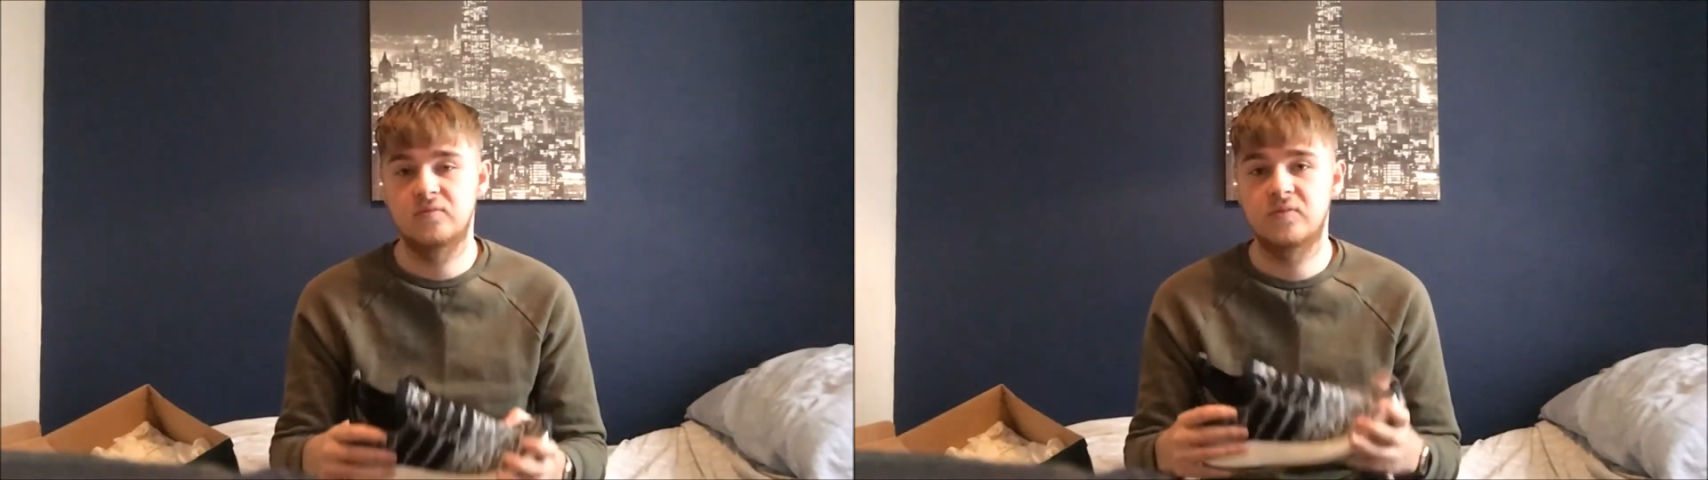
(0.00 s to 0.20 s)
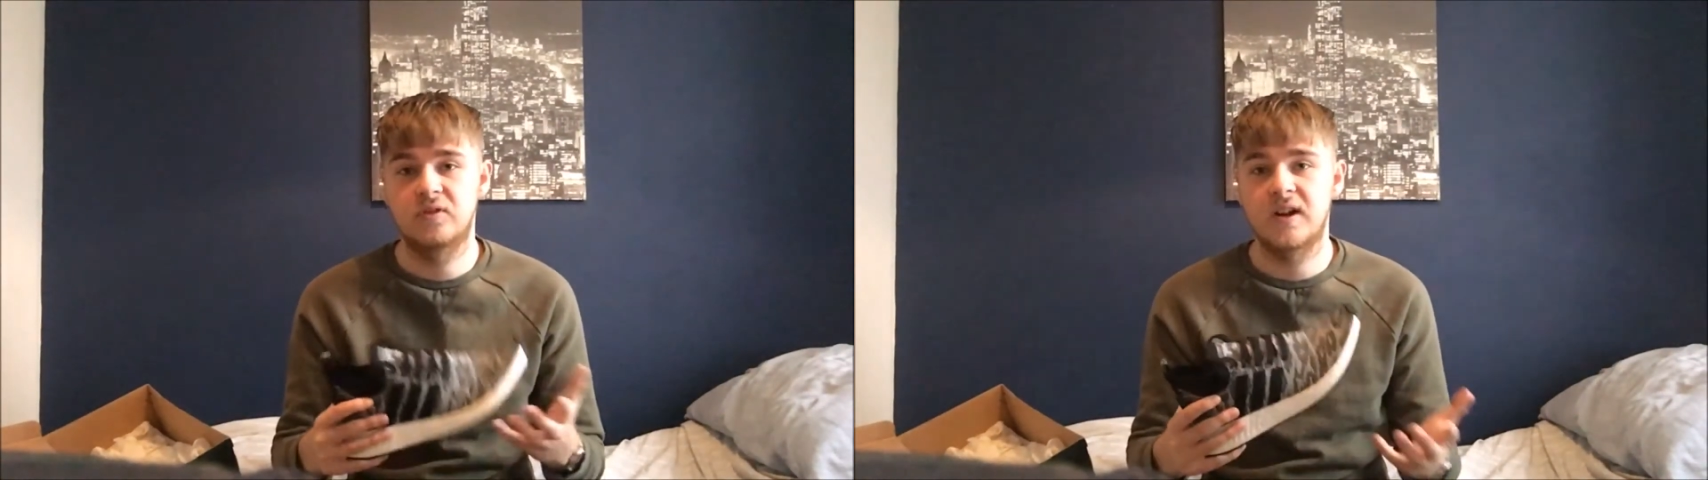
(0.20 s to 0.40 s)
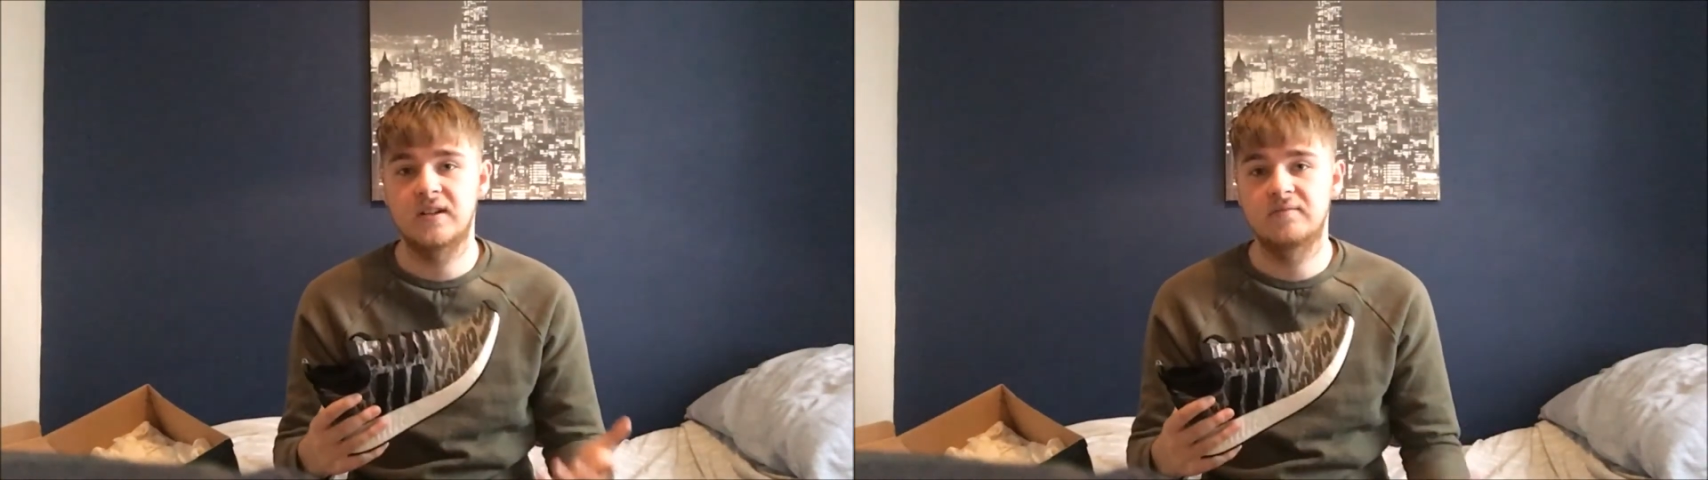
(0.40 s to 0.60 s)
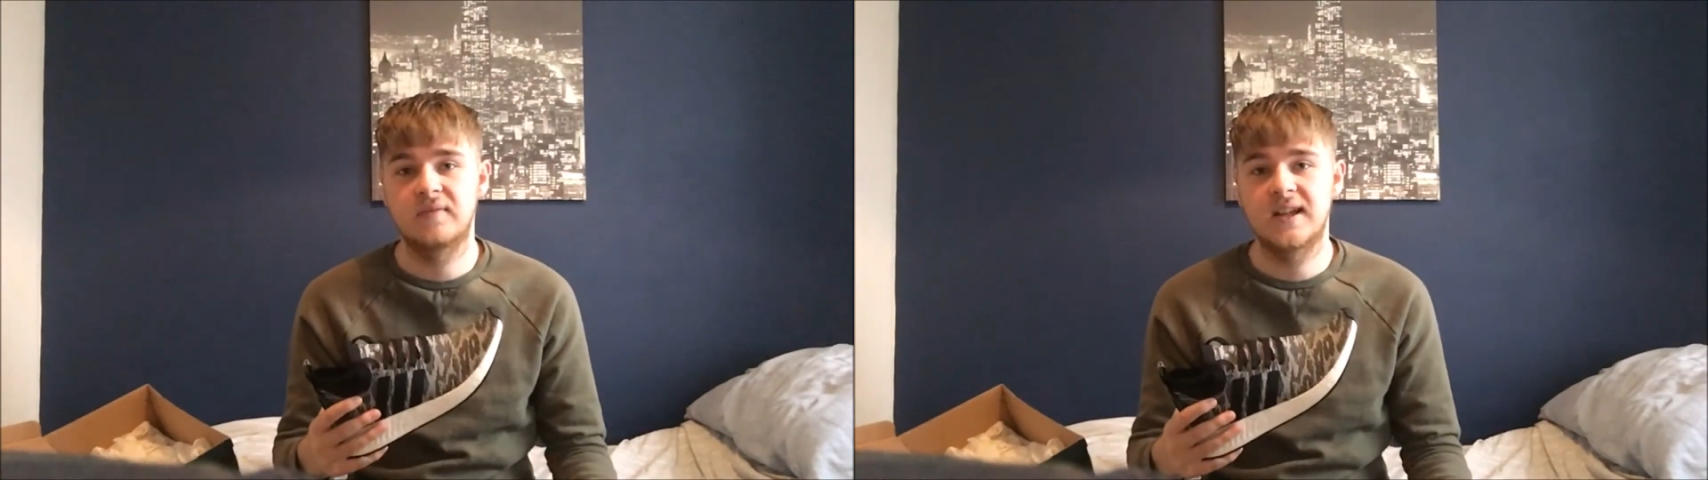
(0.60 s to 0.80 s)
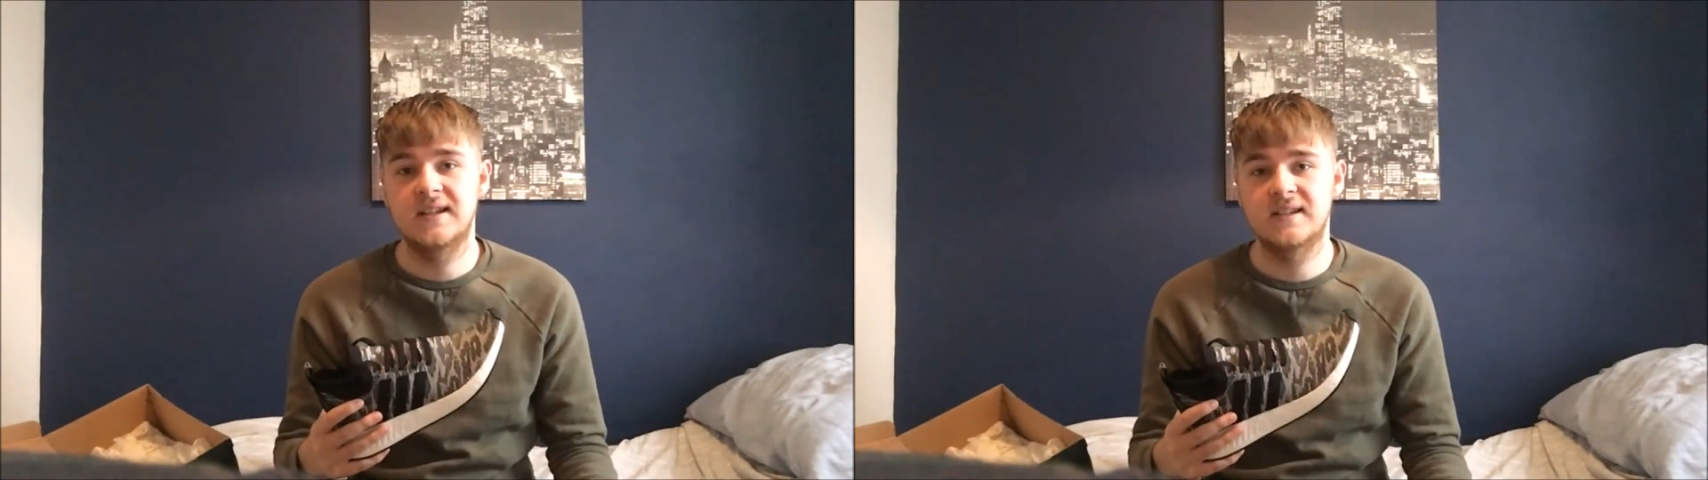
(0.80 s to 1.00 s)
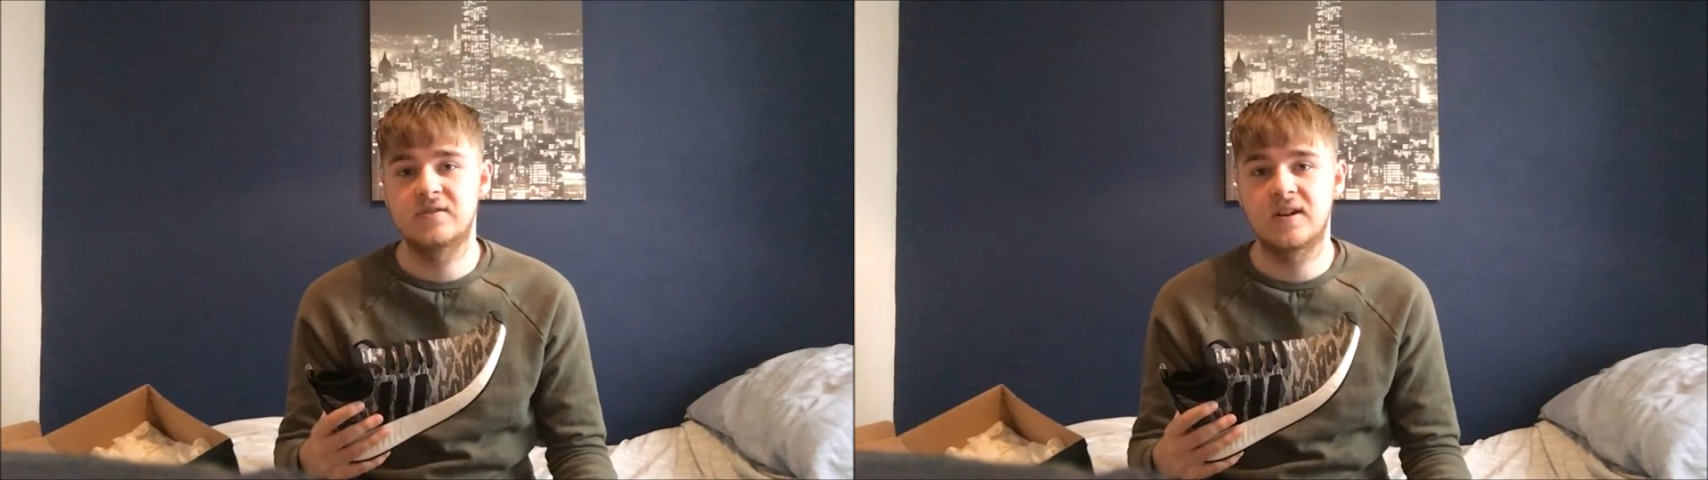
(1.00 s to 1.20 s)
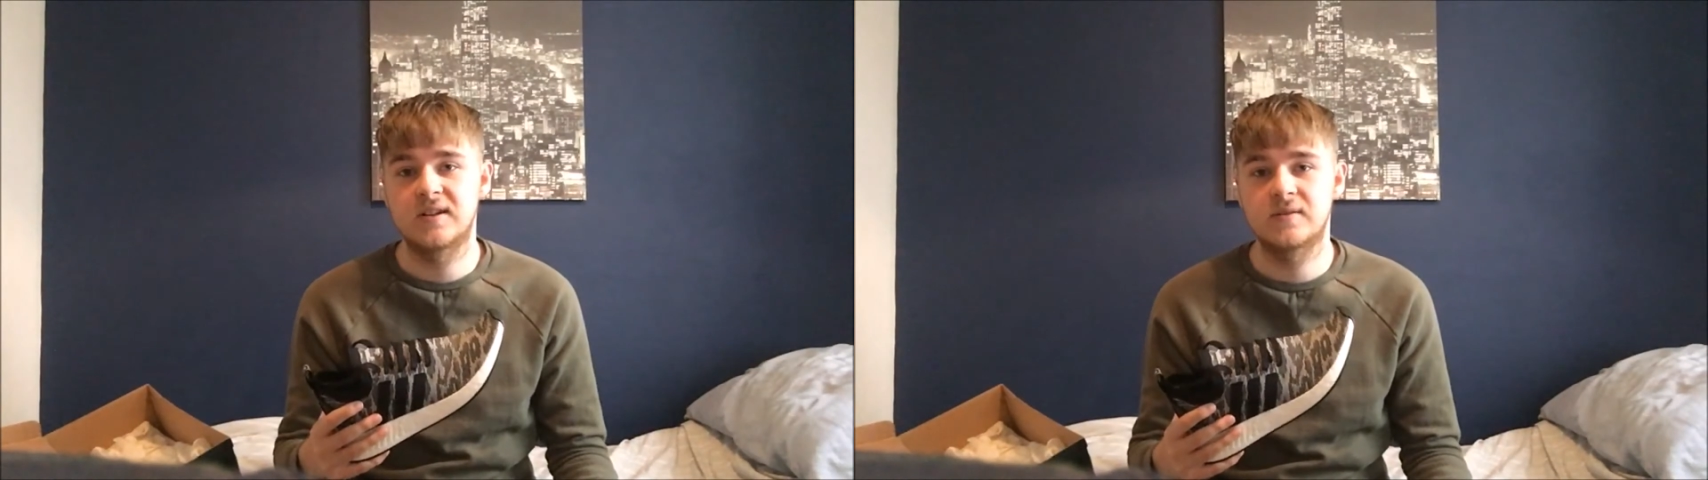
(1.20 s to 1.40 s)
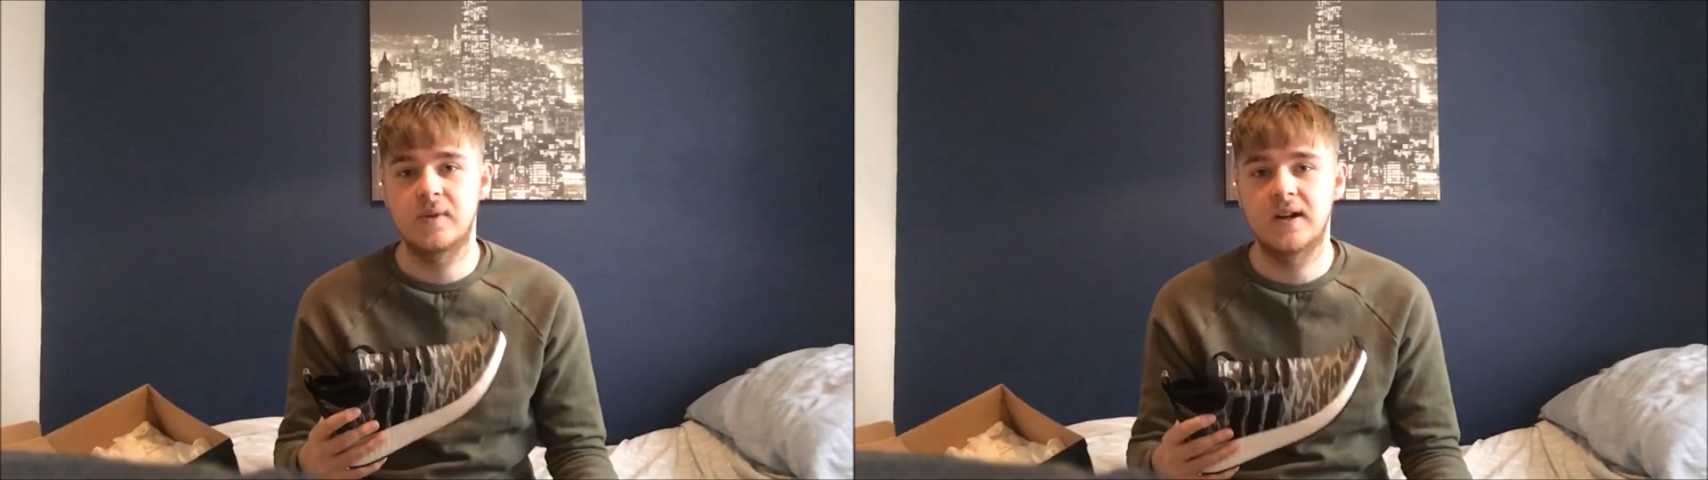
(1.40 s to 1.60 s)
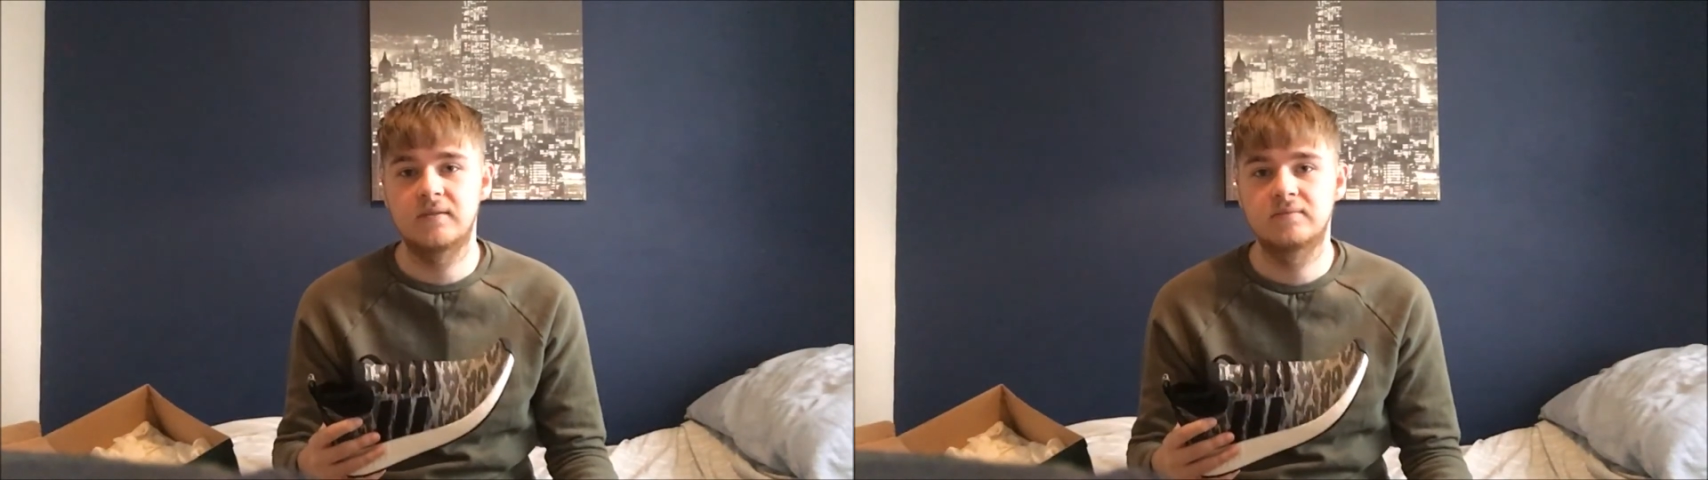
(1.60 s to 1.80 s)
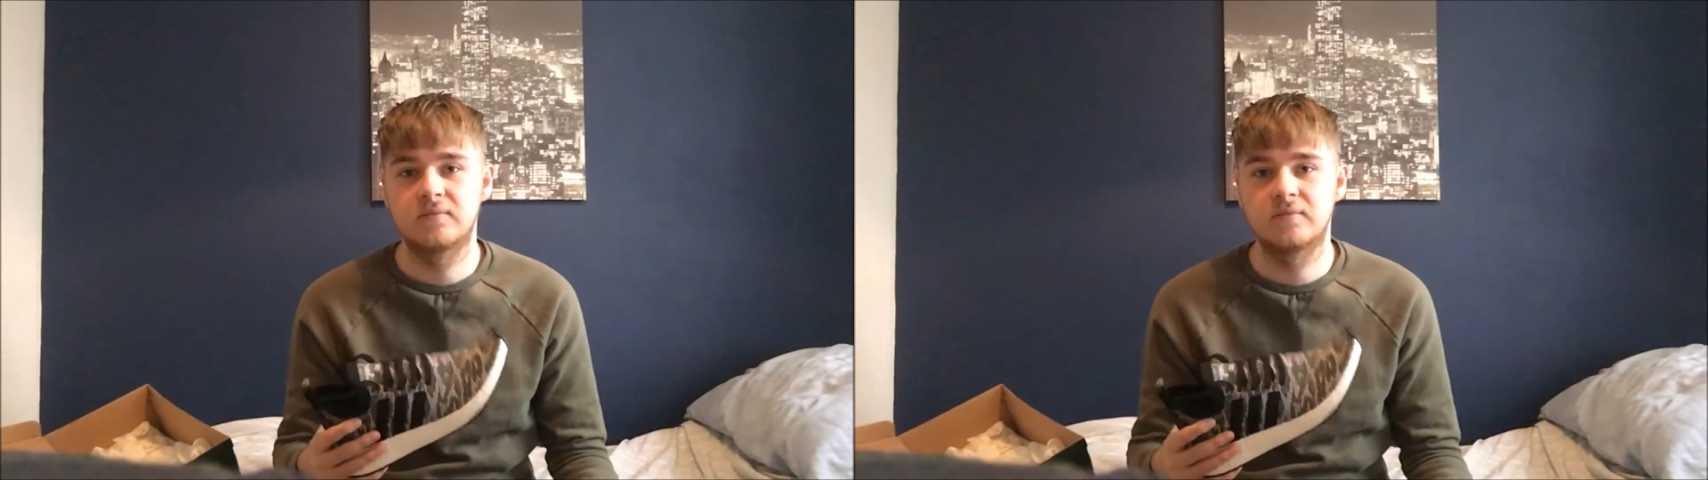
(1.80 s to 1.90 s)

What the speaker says: great, easy trainer to wear,